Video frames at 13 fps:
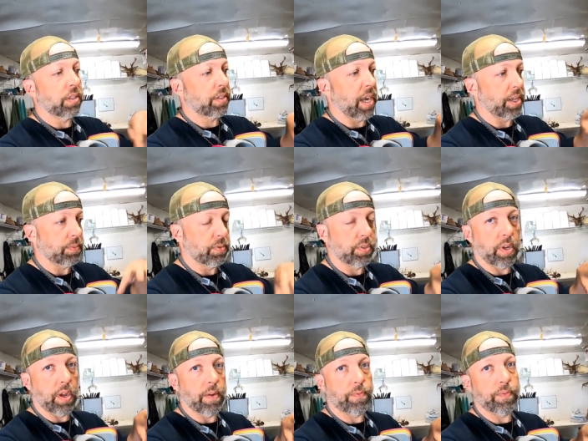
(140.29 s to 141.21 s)
It's got some
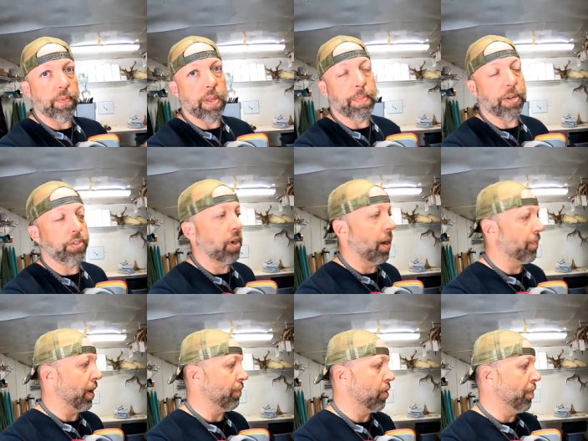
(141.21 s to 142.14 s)
stuff in my
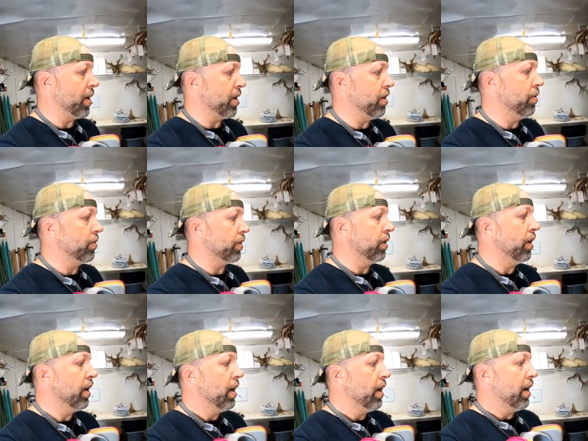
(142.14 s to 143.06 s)
shop that I'm going to be using.